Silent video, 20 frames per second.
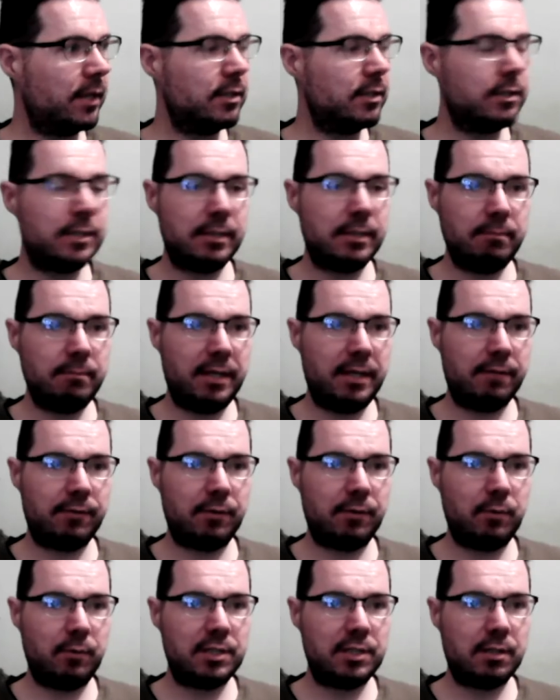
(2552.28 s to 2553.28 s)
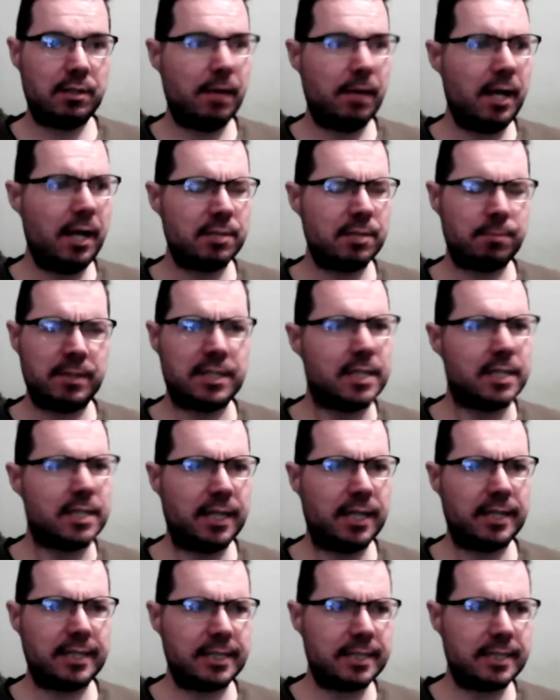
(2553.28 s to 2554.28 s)
the Tin Man from the Wizards of Oz, but it's
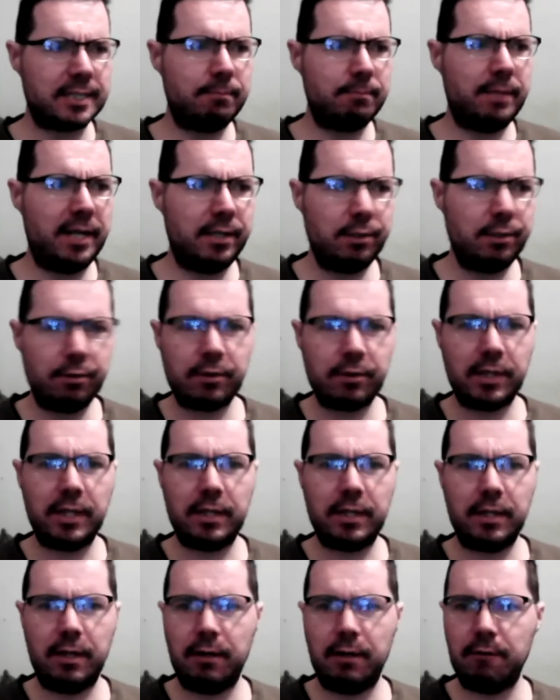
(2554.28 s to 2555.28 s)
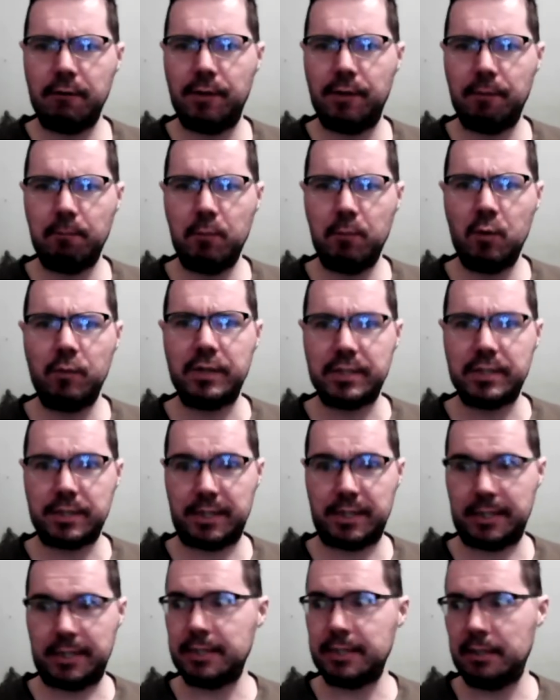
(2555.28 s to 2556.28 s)
not like the Tin Man you think of the movies,
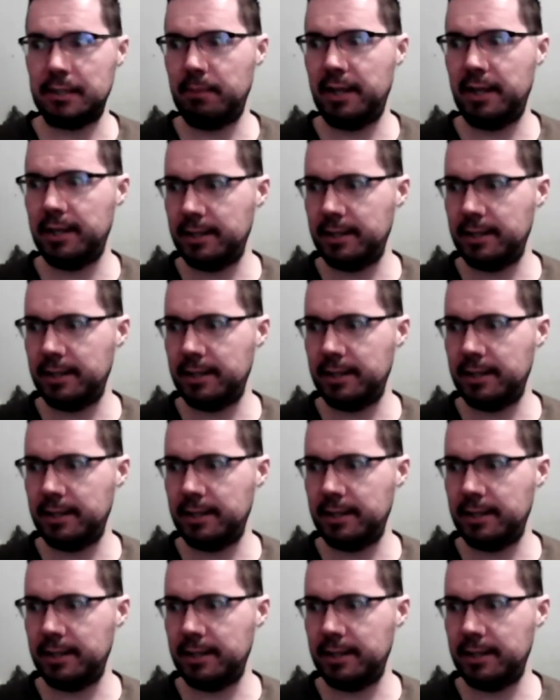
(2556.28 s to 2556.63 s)
like the Tin Man